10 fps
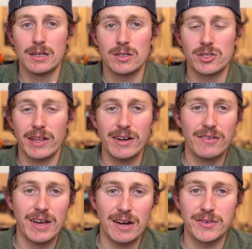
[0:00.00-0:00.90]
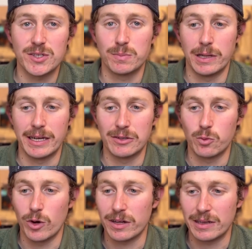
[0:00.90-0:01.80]
So now that I've kind of explained
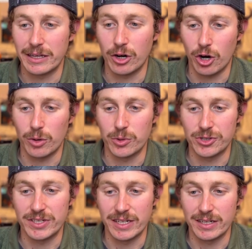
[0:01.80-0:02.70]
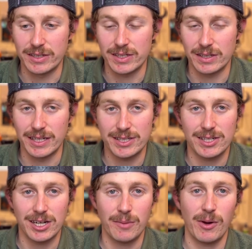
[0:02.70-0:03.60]
what Clean Harbors does, let's
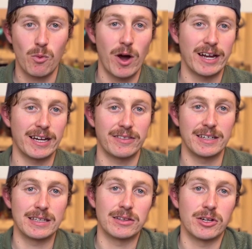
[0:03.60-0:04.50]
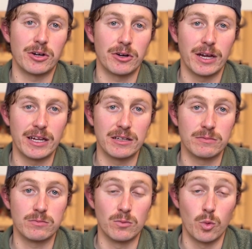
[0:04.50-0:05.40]
talk about why I think that they're a
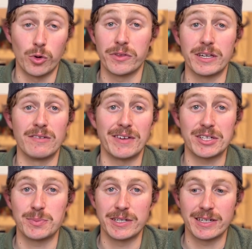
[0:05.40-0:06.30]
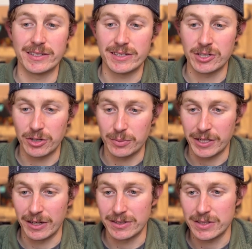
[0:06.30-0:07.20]
worthy investment to consider.
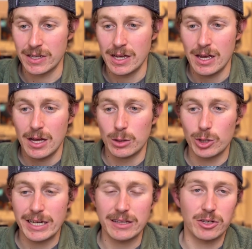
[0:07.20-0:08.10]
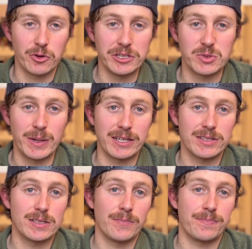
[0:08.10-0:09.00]
Because looking at the green
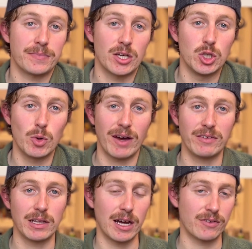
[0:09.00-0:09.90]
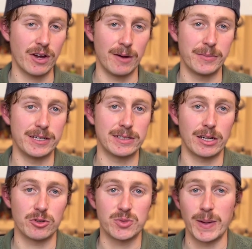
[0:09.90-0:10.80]
space, you have a lot of companies that
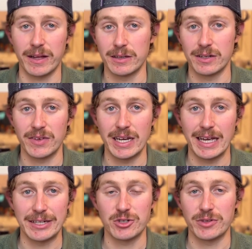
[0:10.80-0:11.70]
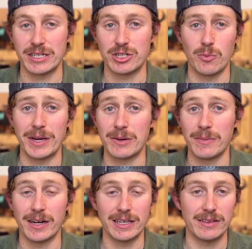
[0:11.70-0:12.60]
are speculative in nature. They don't make
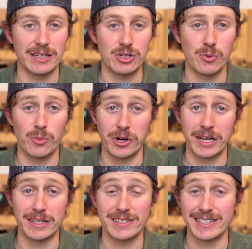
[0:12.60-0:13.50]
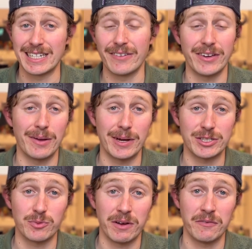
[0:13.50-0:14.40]
money, they don't bring in significant
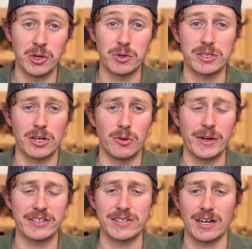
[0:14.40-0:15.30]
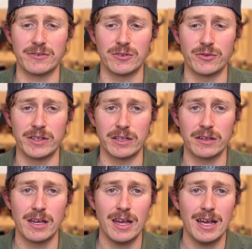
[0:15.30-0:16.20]
amounts of revenue. It's all based off of the
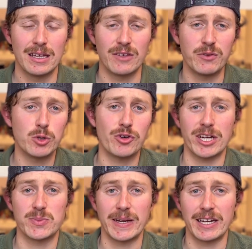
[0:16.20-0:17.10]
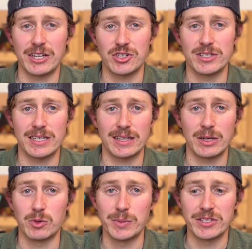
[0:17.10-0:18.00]
future expectations that they
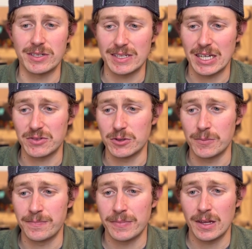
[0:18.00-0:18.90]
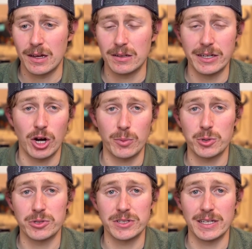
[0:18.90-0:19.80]
will be successful. Clean
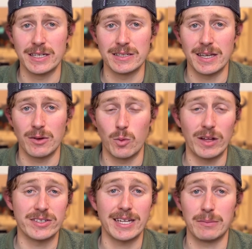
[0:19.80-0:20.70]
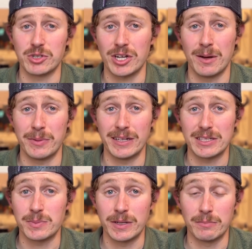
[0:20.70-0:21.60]
Harbors is a well-established company
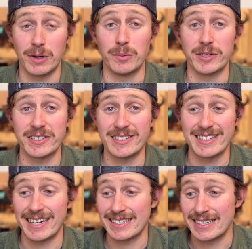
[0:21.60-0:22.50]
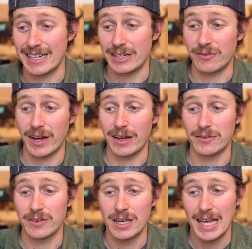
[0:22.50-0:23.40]
that's been public since 1995.
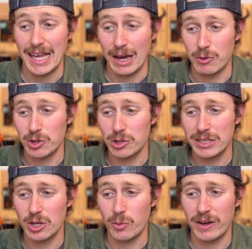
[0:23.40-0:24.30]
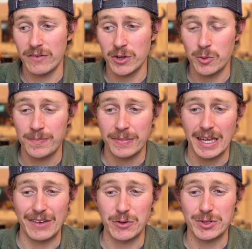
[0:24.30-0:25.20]
And when you look at their revenue,
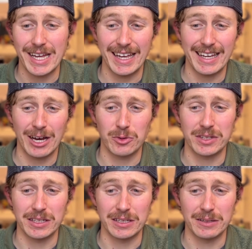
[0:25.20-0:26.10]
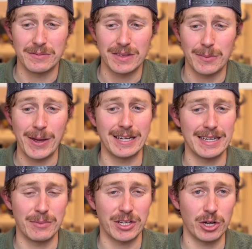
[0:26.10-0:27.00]
if you take out the
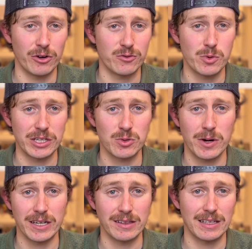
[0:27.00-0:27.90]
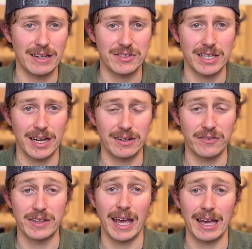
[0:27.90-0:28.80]
pandemic year of 2020 on the left side
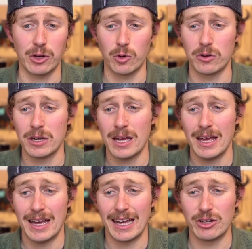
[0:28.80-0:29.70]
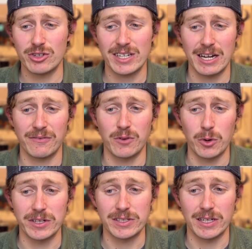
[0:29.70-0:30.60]
of the annual, and you just kind of
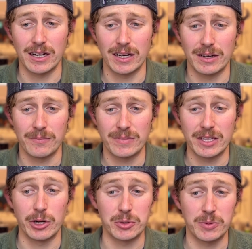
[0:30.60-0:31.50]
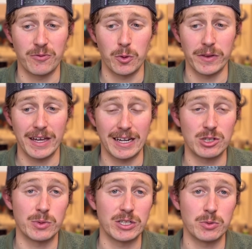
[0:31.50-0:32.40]
focus on the years before that and
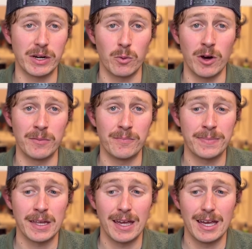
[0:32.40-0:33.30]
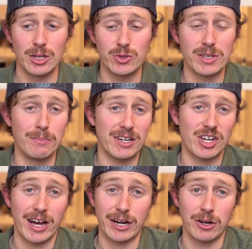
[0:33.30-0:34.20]
2021, you see much
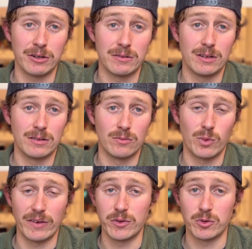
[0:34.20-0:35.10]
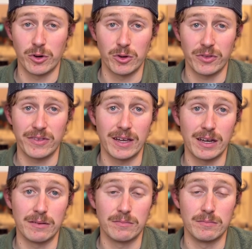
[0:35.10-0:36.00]
higher revenue growth
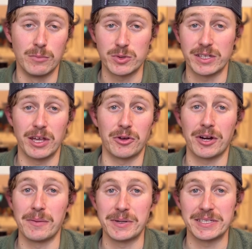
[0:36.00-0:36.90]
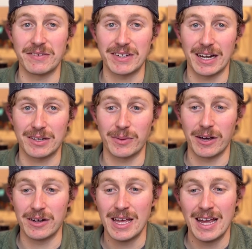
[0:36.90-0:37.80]
than most of the other companies I've talked
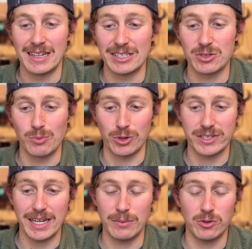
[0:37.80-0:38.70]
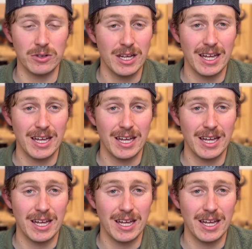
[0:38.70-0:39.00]
about. This is more stable